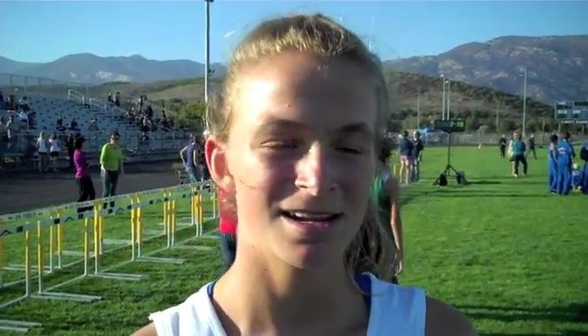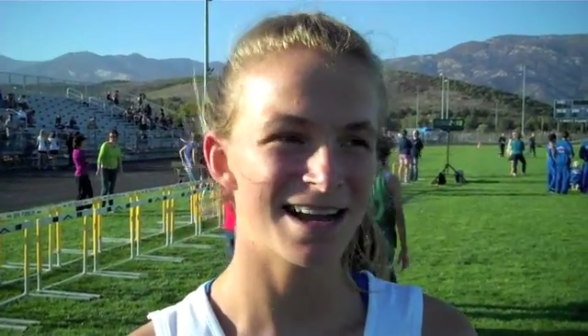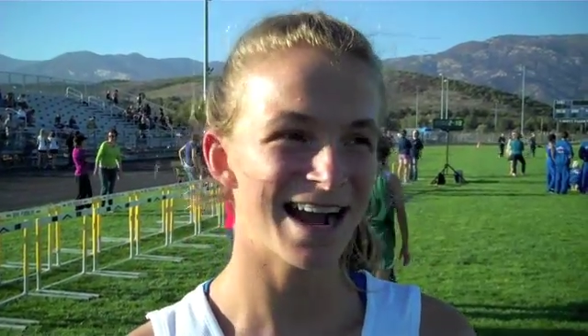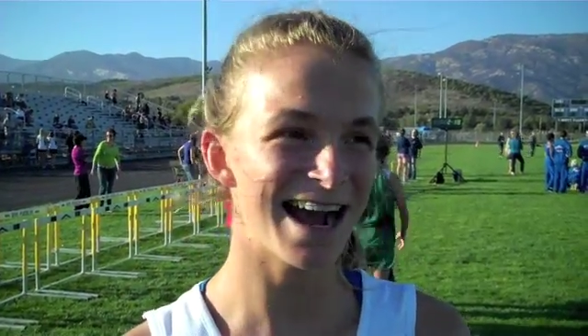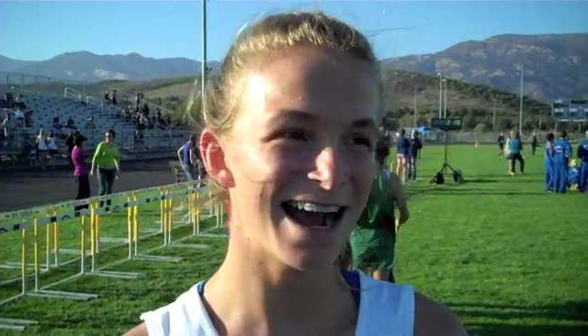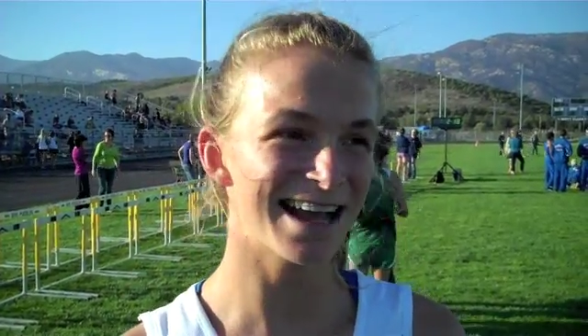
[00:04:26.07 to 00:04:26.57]

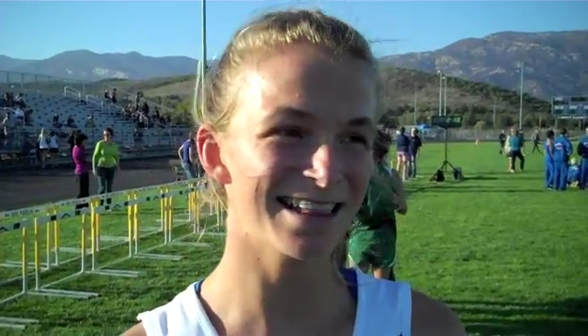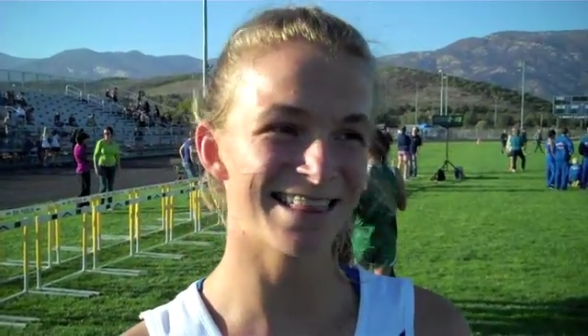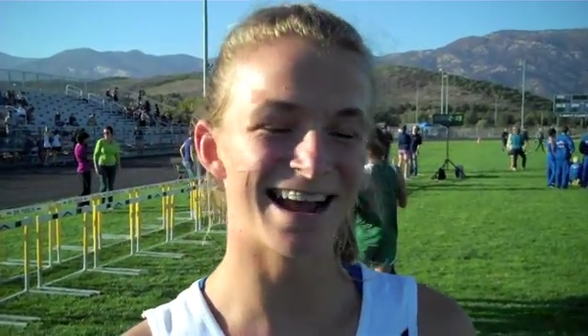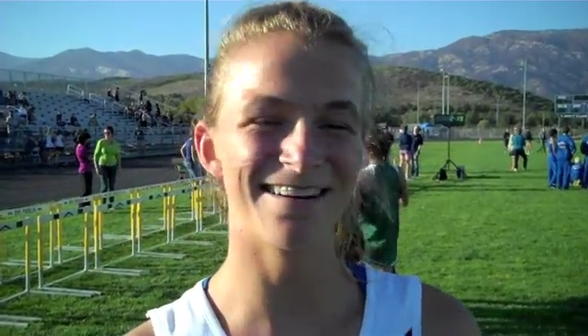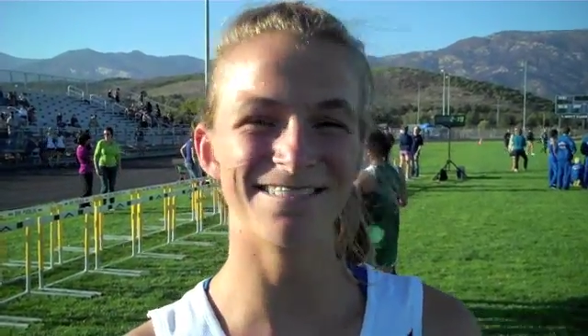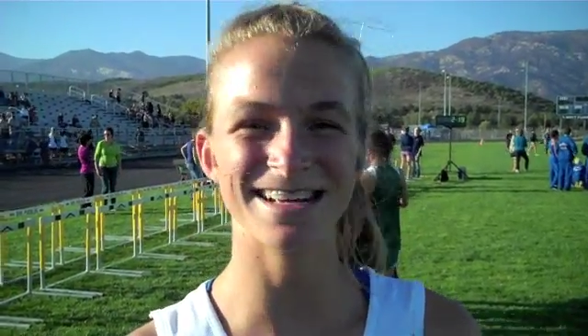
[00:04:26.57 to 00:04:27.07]
Yeah, I
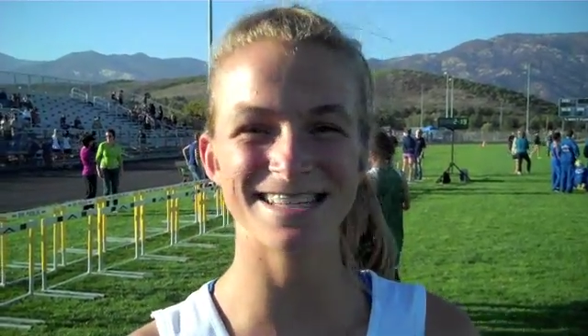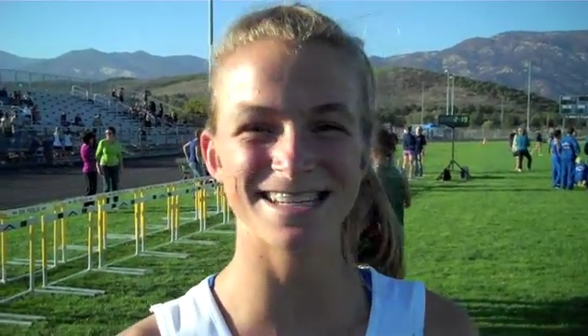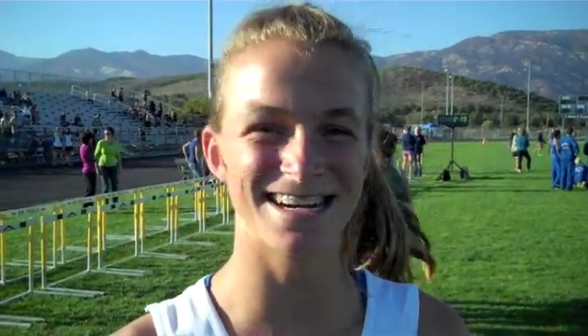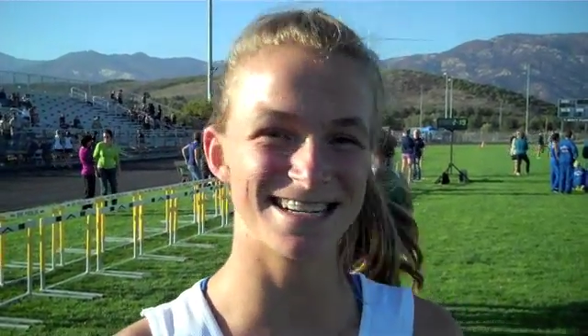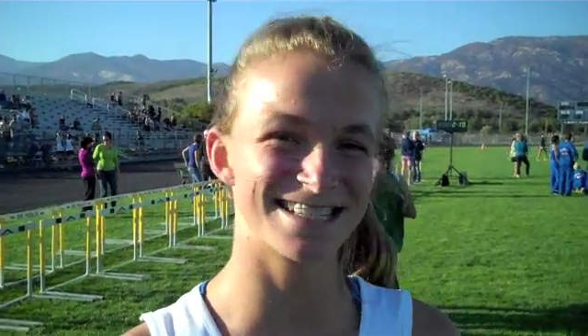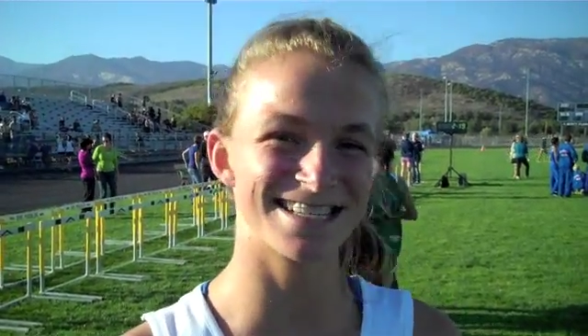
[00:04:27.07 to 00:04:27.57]
love this
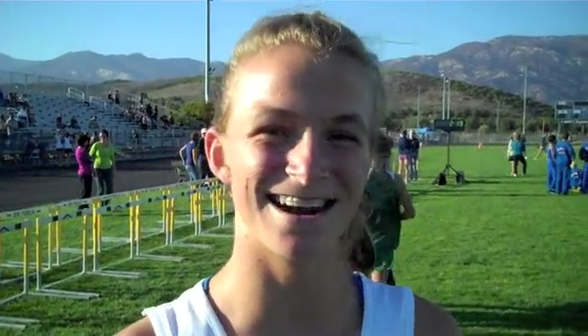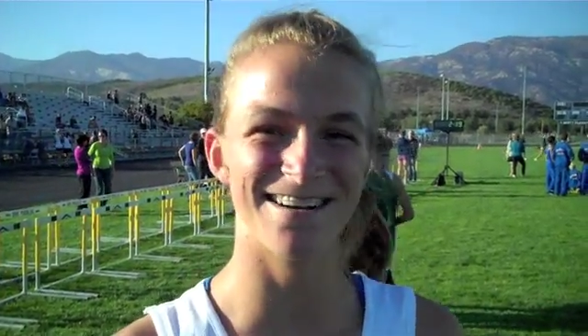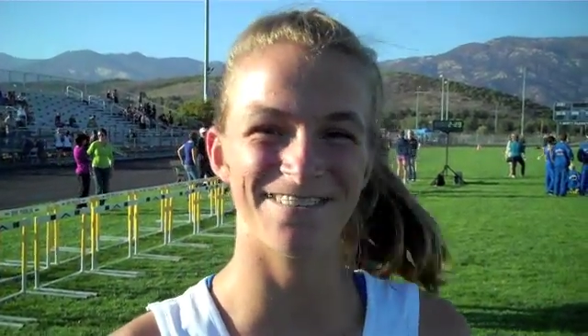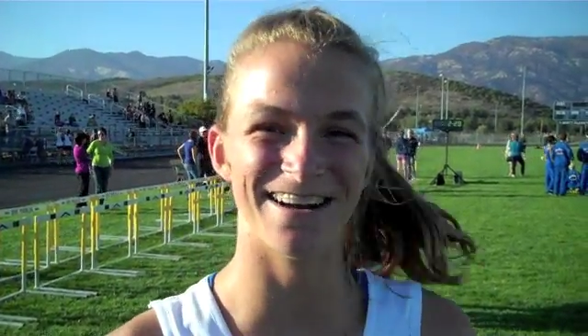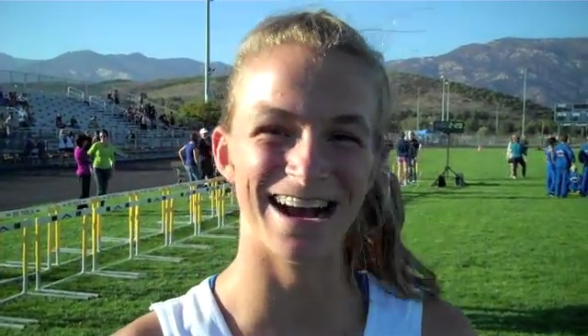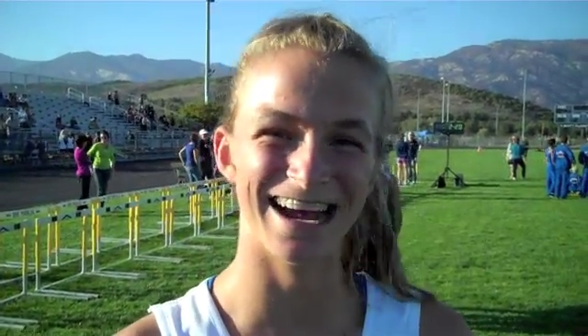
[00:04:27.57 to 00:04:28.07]
year. It's
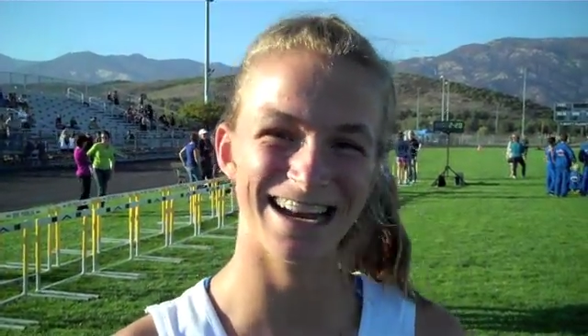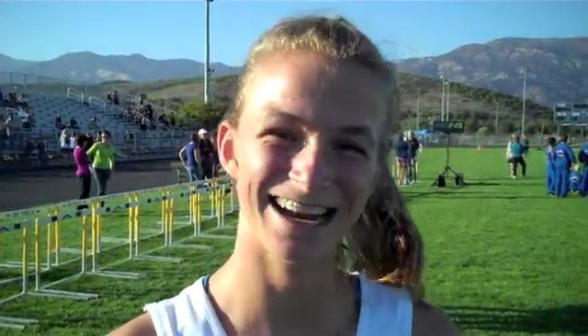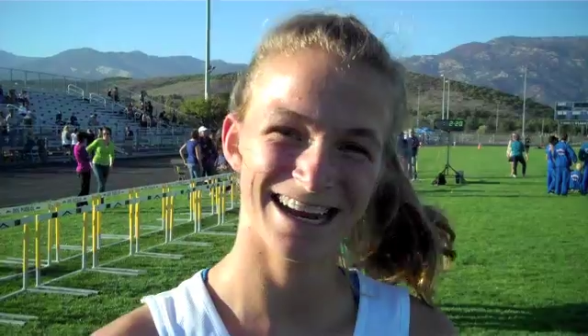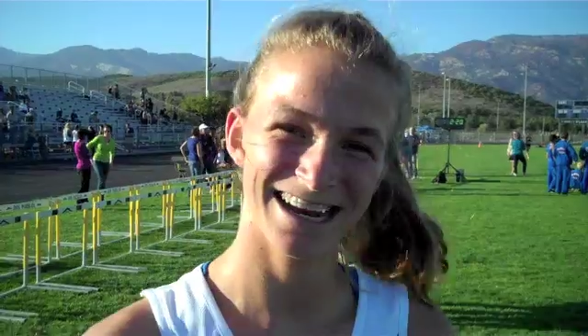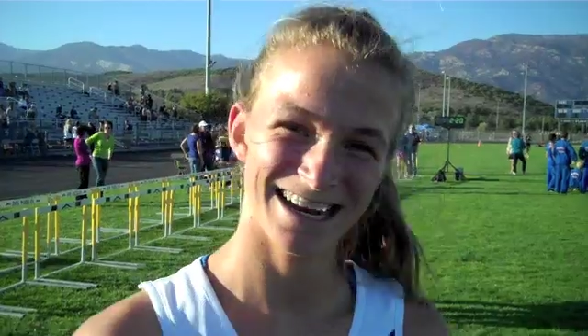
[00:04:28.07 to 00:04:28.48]
so fun.